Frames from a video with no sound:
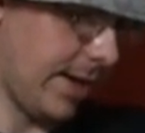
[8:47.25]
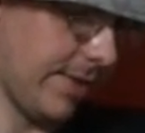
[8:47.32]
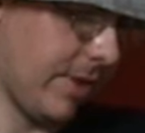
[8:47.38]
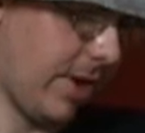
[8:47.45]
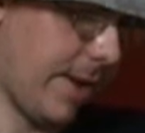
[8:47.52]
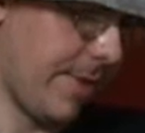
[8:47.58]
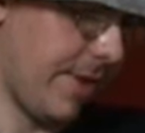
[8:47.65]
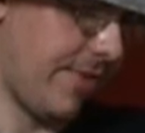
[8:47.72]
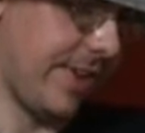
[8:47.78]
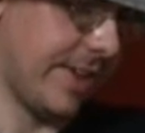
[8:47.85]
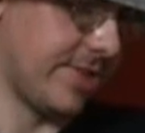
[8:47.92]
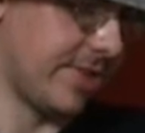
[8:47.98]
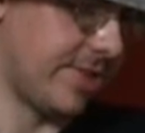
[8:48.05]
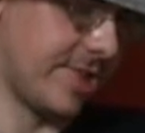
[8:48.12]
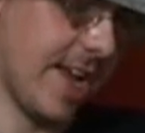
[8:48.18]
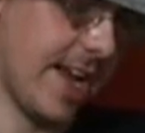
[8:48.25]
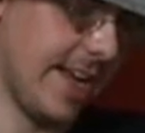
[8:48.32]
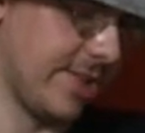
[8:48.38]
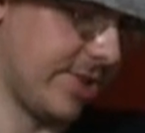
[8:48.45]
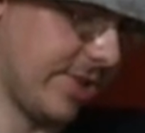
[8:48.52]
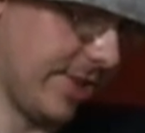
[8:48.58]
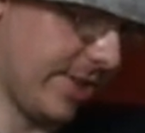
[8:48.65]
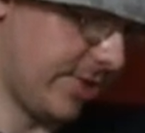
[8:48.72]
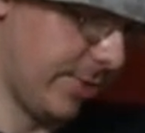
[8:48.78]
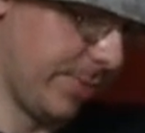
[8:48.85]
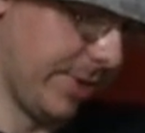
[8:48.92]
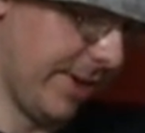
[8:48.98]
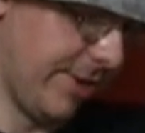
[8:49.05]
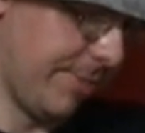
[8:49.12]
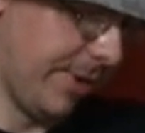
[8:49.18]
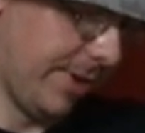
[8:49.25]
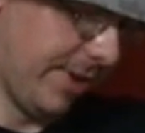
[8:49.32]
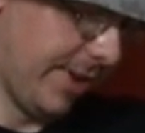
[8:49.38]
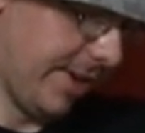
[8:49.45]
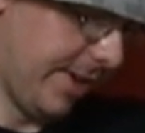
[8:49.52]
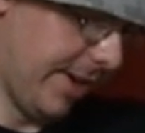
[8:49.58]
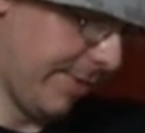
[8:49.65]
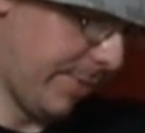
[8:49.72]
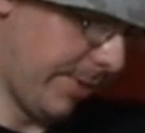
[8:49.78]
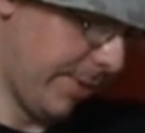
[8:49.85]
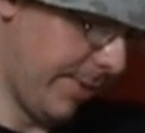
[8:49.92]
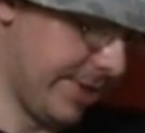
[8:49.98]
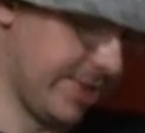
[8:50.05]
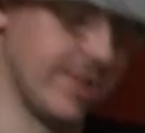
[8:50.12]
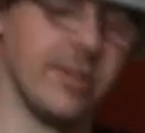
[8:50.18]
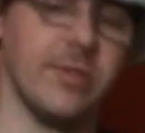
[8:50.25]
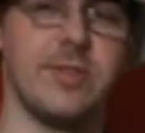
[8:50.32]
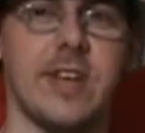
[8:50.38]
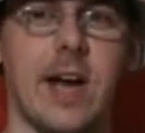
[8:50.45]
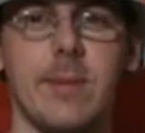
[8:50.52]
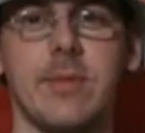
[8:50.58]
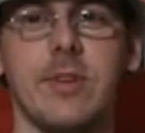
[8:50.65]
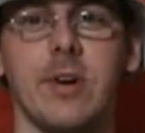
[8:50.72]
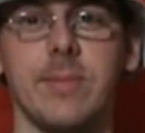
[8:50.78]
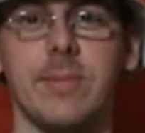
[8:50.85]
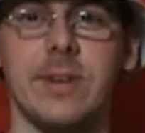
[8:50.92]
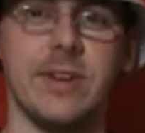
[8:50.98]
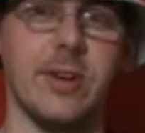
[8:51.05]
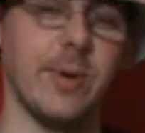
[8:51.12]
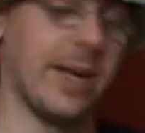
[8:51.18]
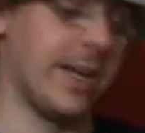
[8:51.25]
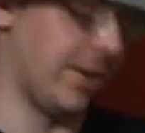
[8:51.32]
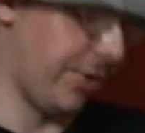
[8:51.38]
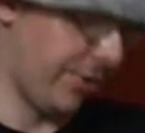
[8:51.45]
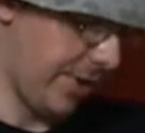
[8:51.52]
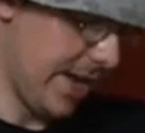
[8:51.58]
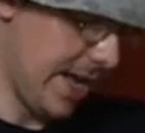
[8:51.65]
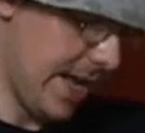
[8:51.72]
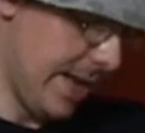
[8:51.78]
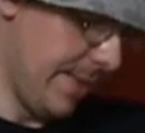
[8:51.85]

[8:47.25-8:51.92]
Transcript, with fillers: I've got how many things to say, it's, it's unbelievable, and I've probably wasted enough time and not been quick enough.